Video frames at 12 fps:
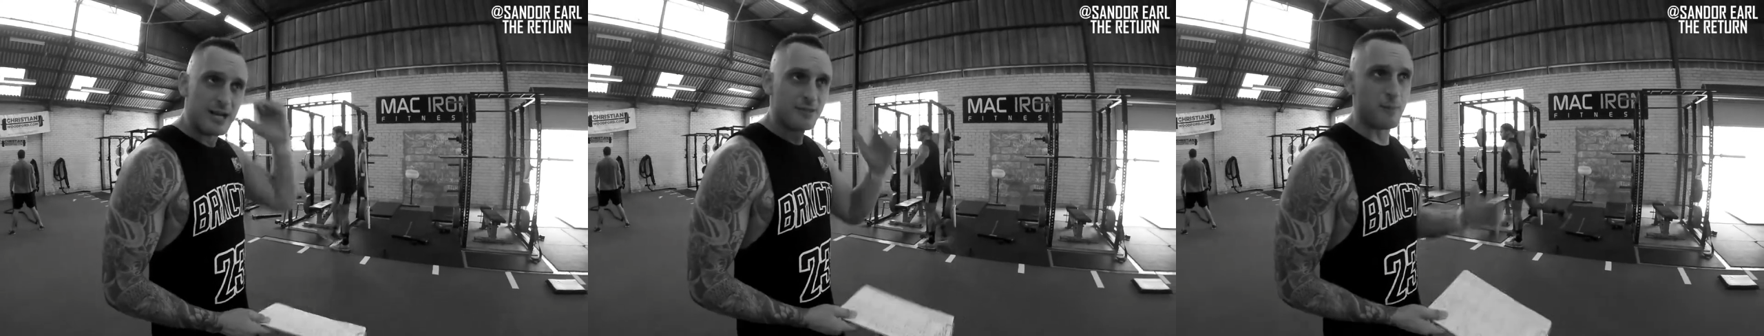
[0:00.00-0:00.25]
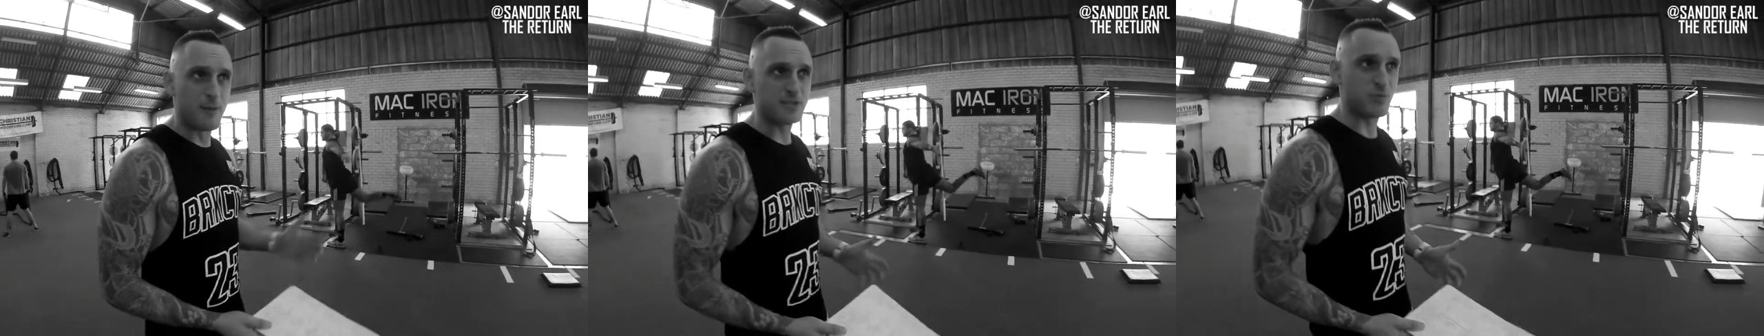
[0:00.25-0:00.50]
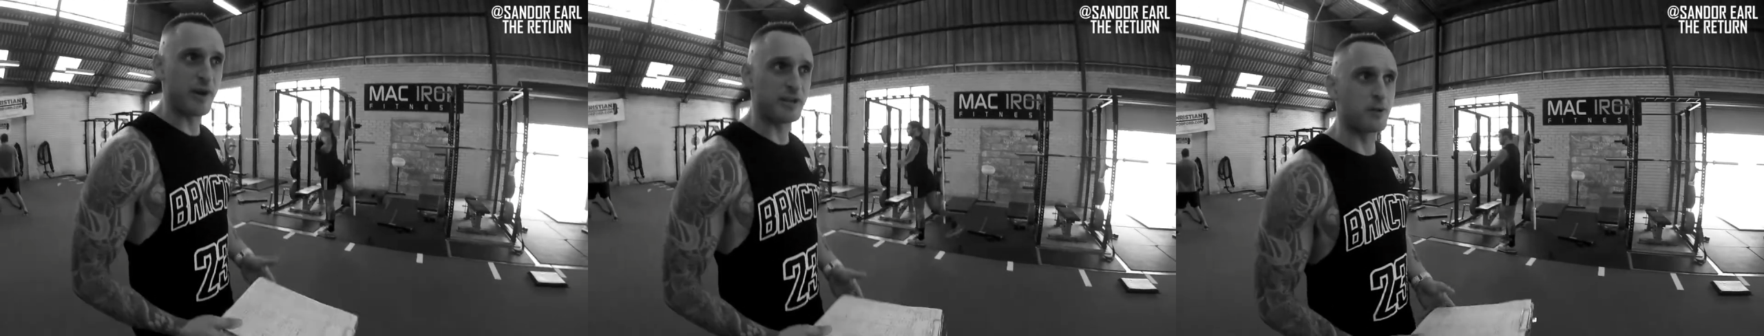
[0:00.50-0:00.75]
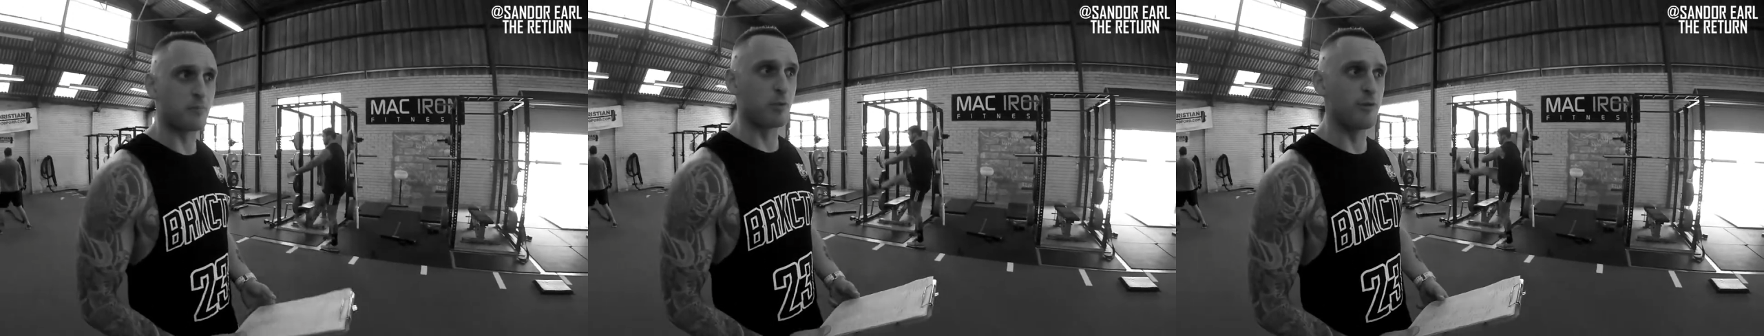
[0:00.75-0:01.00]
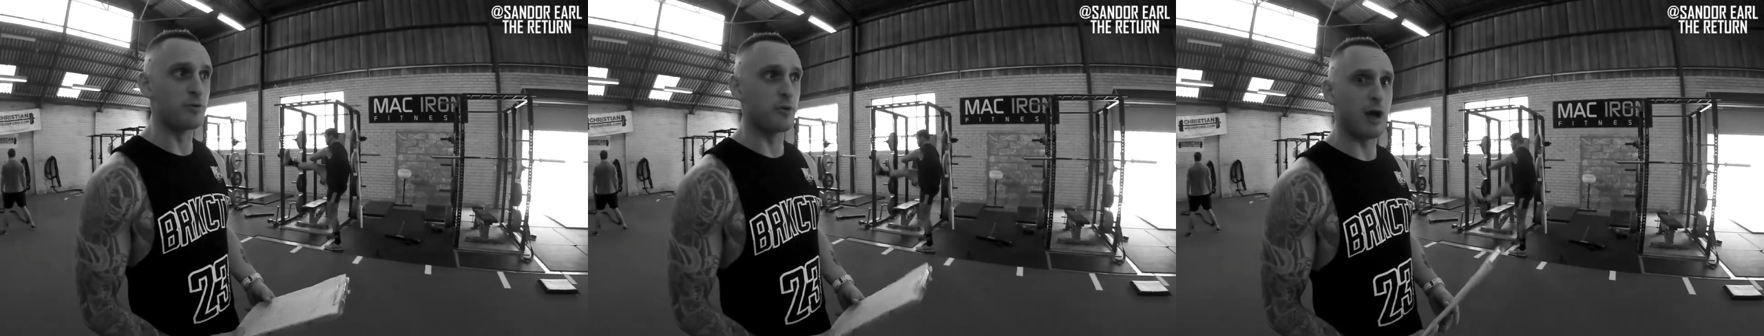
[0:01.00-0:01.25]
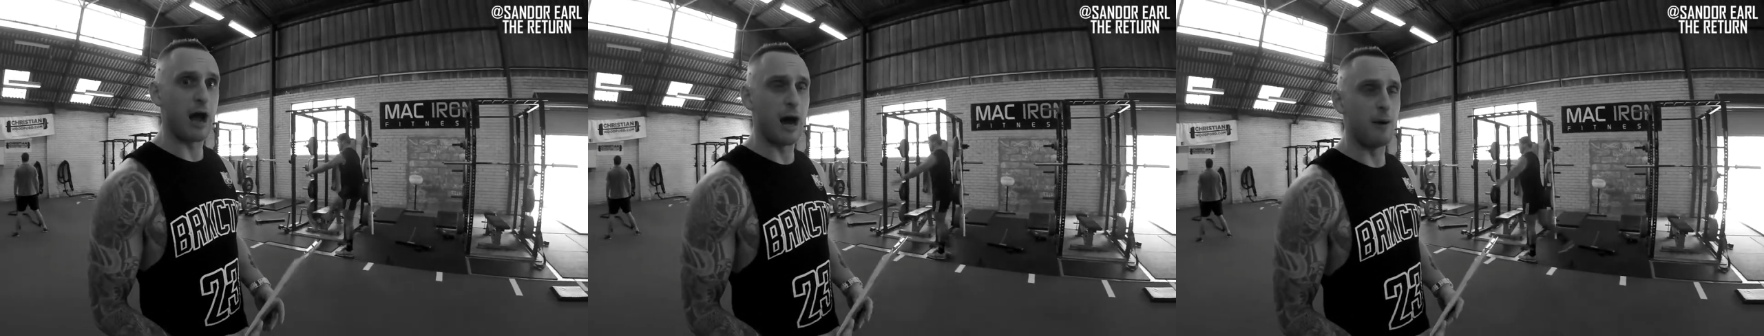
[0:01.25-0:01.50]
the best way you can improve
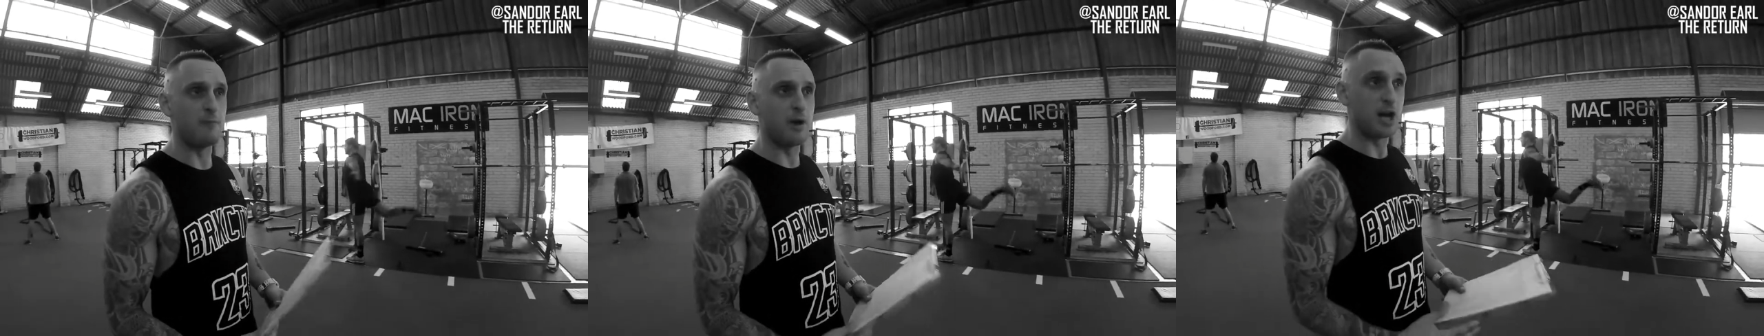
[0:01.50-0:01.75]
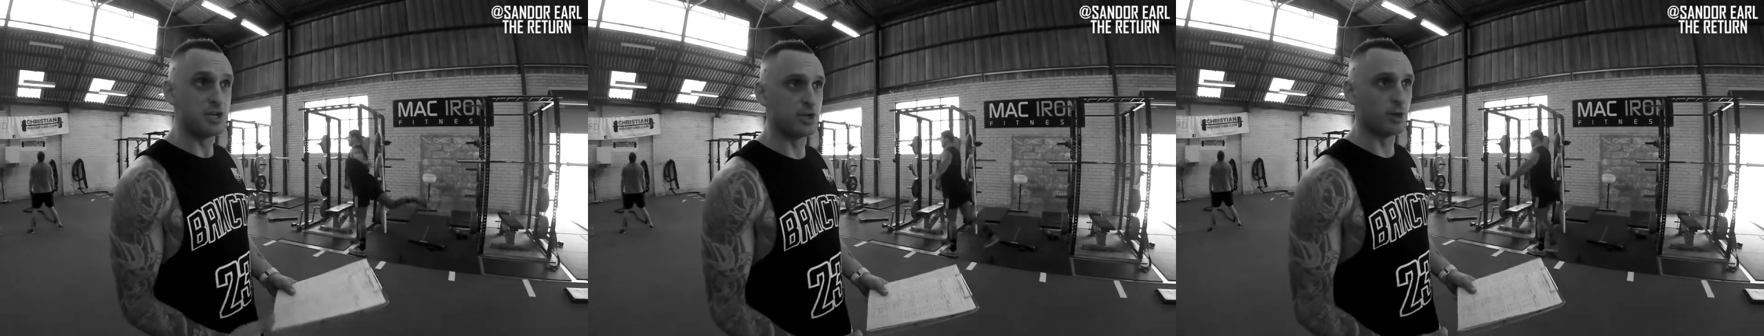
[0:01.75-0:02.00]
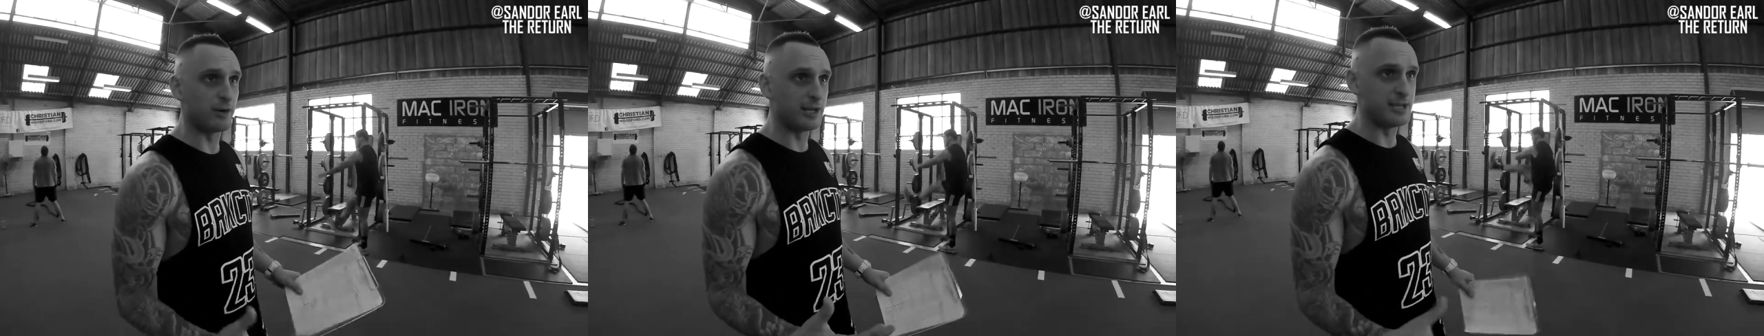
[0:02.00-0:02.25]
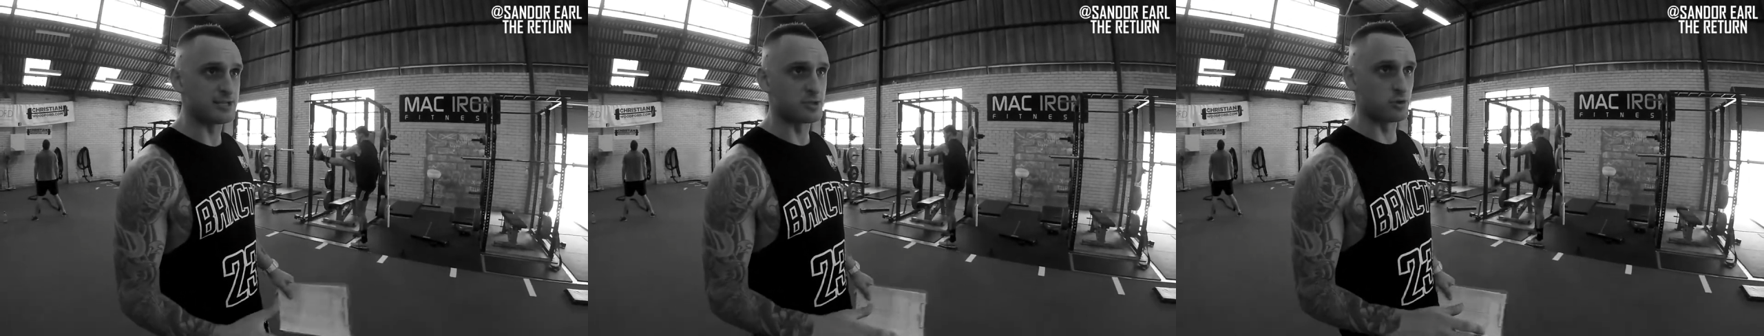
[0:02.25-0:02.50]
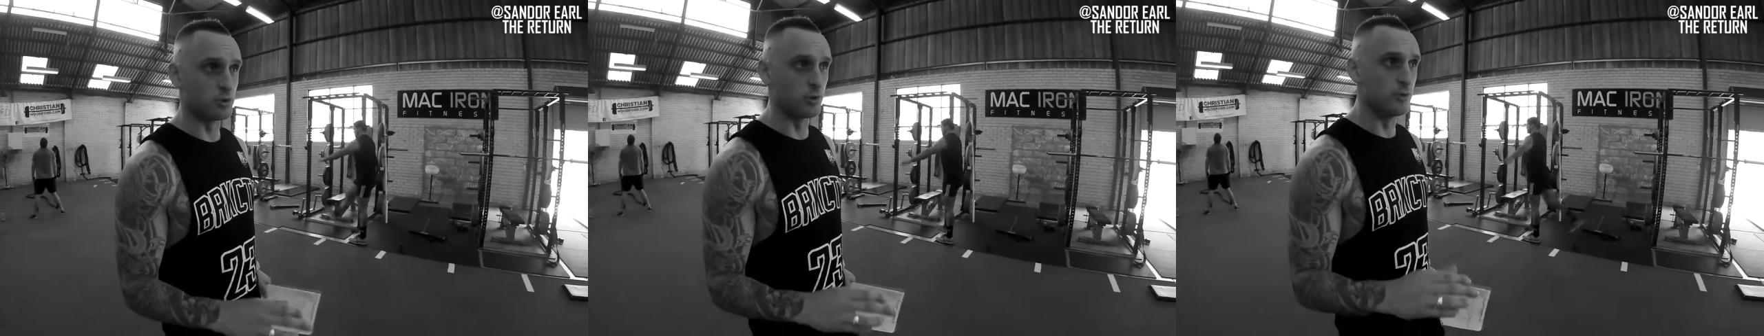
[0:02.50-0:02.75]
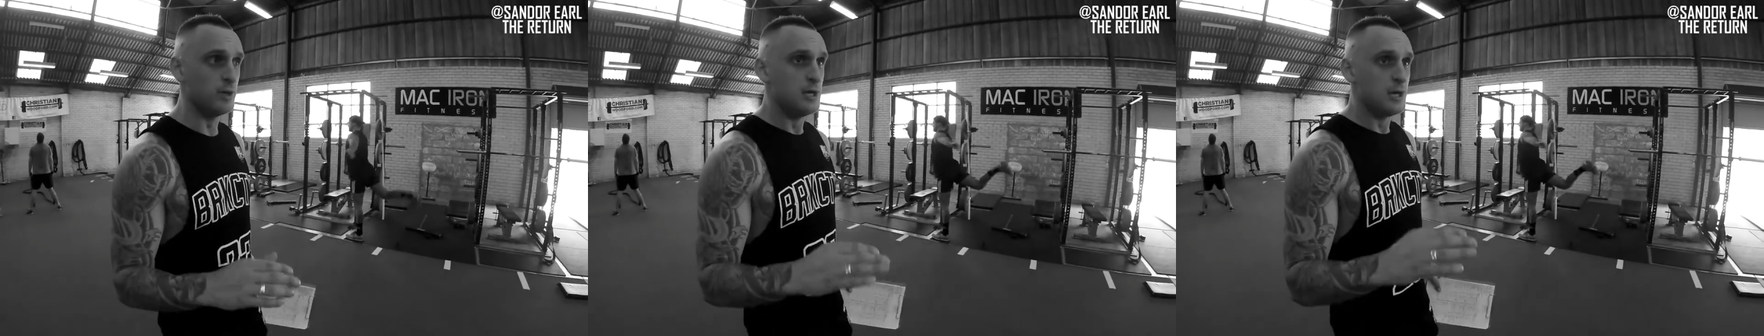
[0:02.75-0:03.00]
your um, agility is
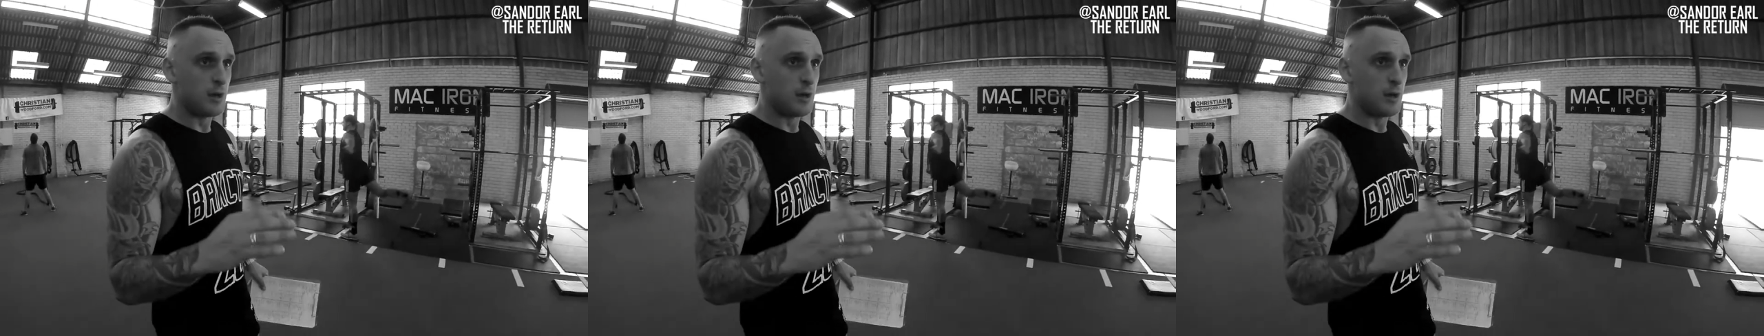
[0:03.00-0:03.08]
through